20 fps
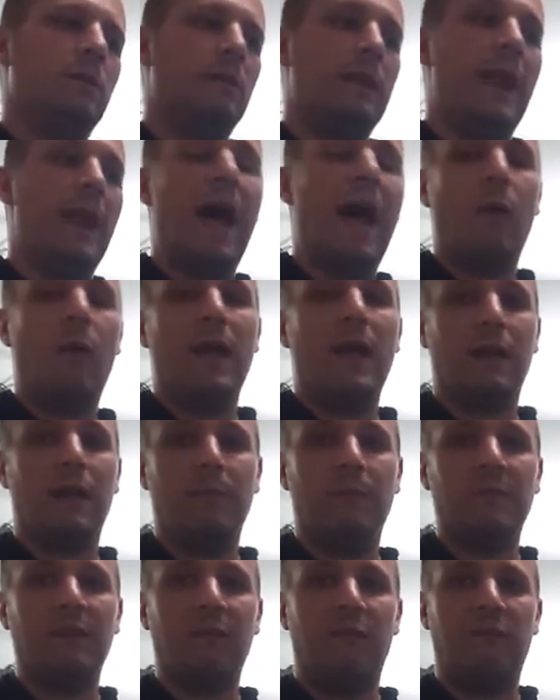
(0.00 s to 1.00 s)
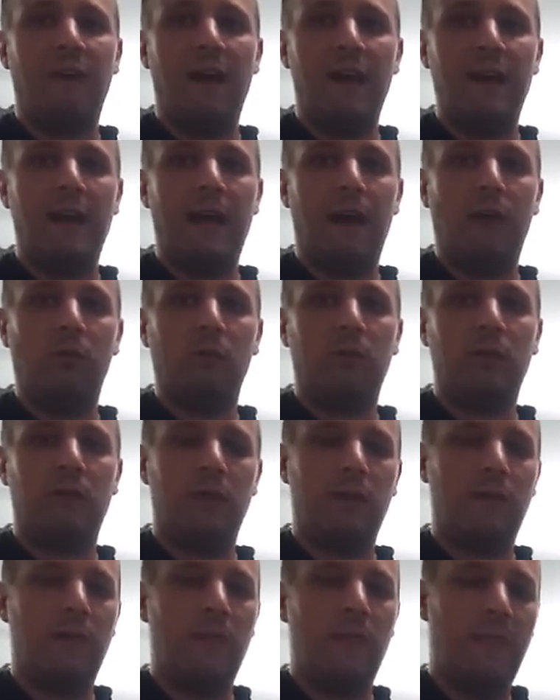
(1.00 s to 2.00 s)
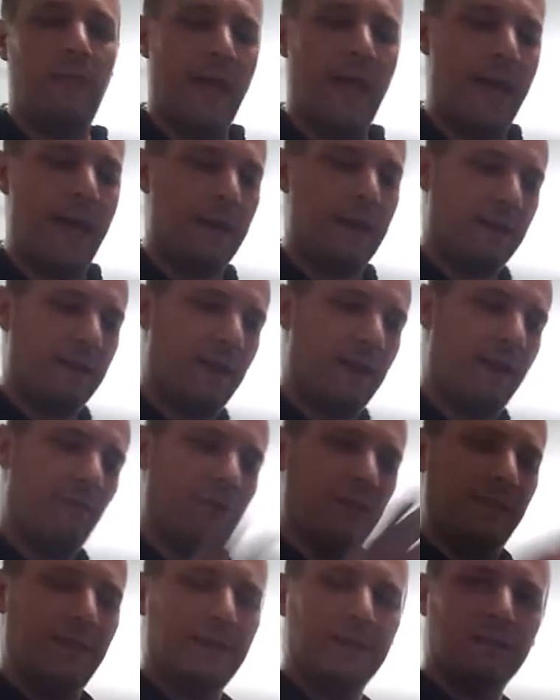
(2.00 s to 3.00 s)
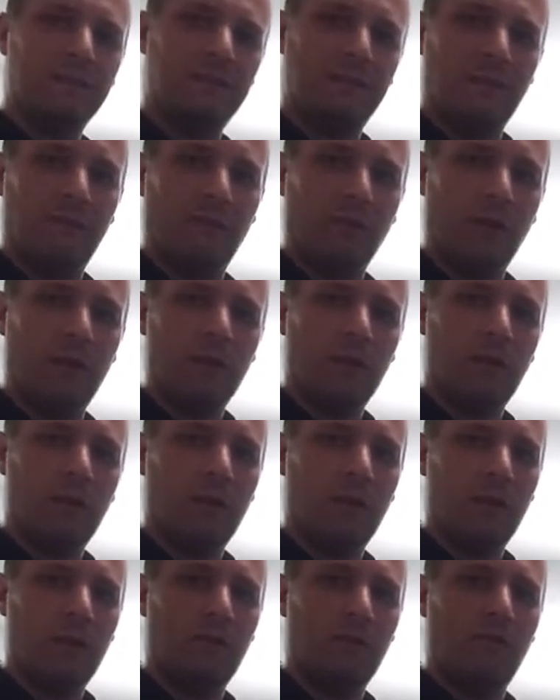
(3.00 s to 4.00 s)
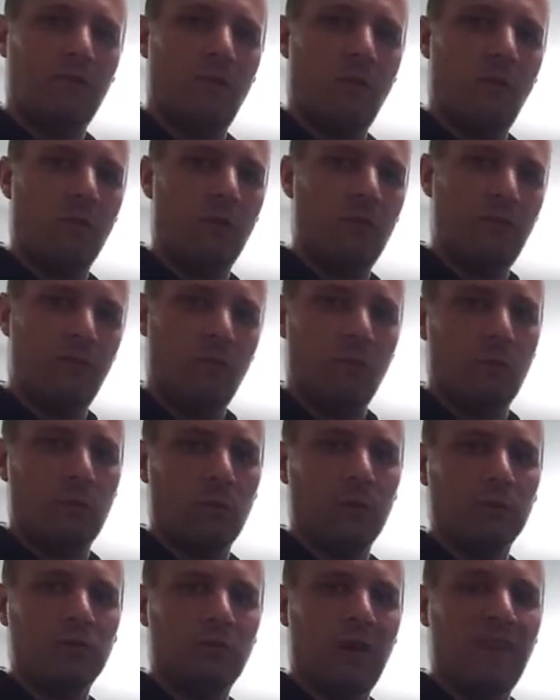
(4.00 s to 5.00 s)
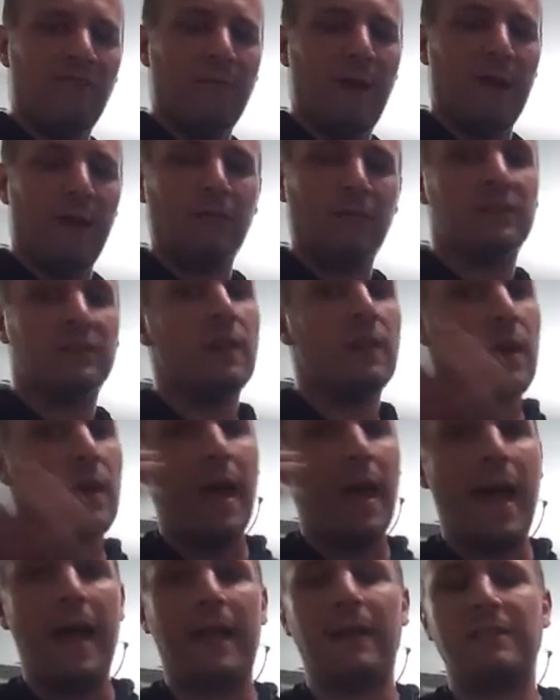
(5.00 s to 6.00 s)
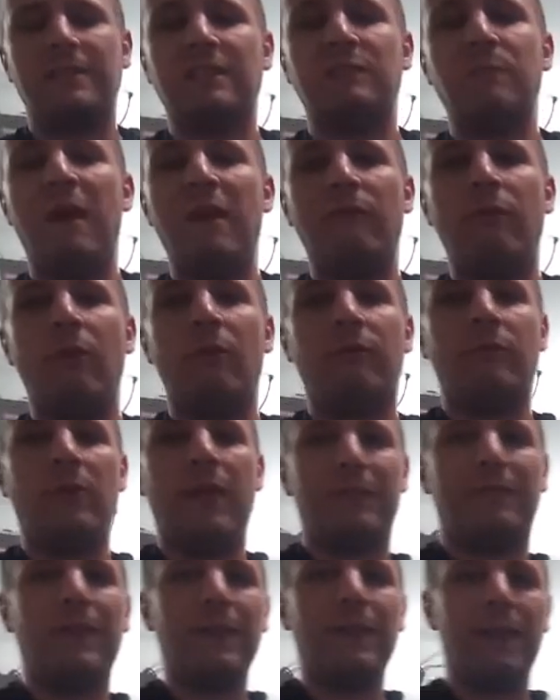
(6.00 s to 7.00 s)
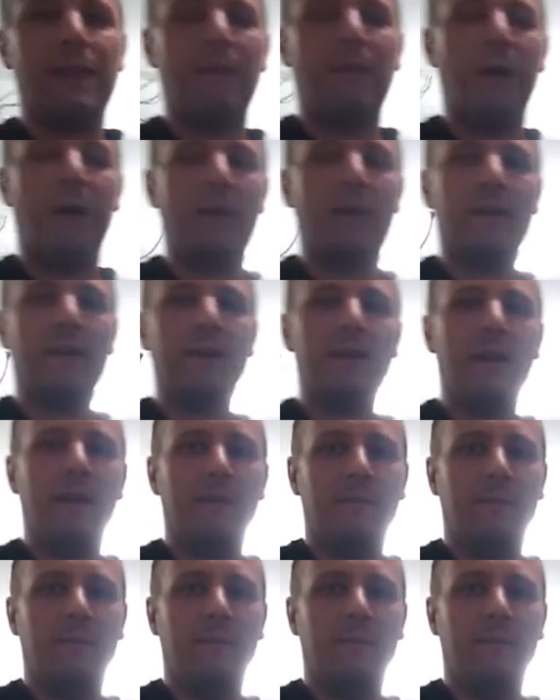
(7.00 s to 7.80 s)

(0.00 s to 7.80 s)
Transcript: Now I come to find out that everything is different for the 4-wheel drive models. I guess it's my fault for not thinking about it